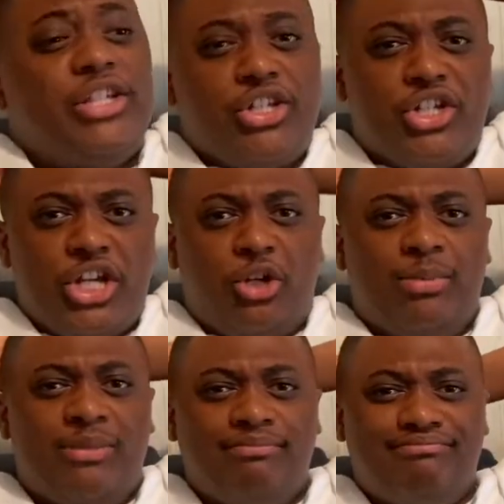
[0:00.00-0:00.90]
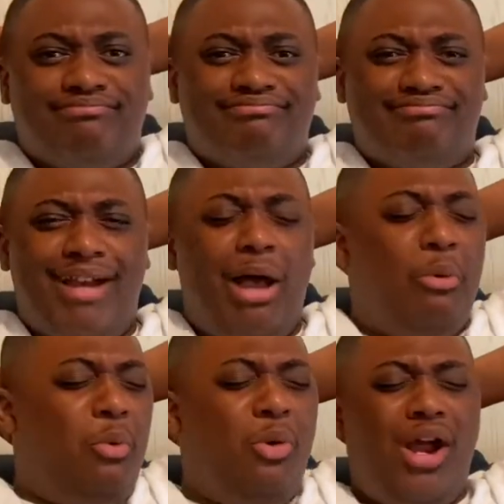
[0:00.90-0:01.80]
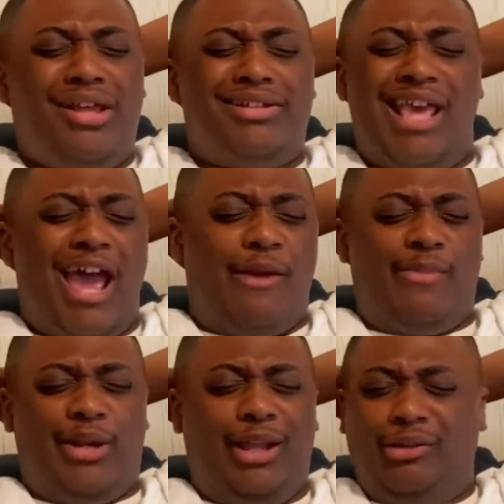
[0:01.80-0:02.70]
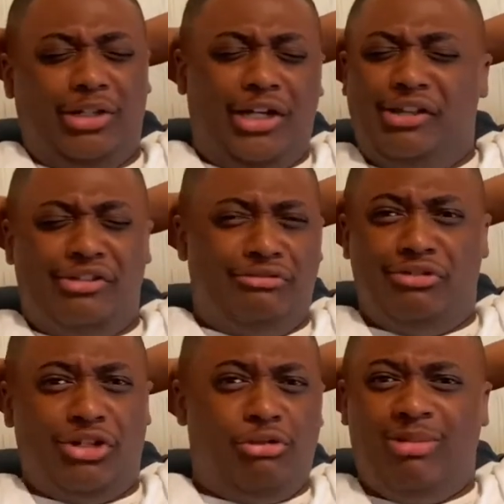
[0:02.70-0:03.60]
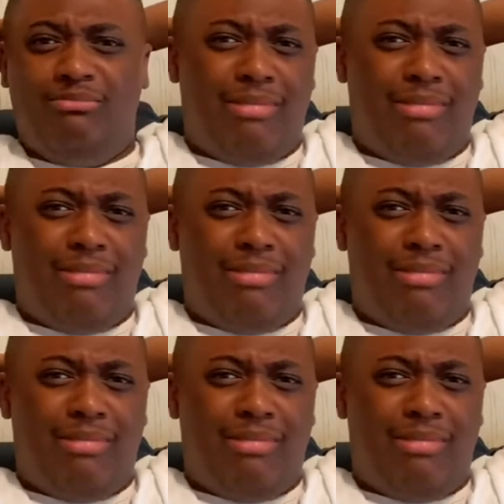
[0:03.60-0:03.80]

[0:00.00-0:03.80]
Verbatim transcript: and gentlemen? What is happening, ladies and gentlemen?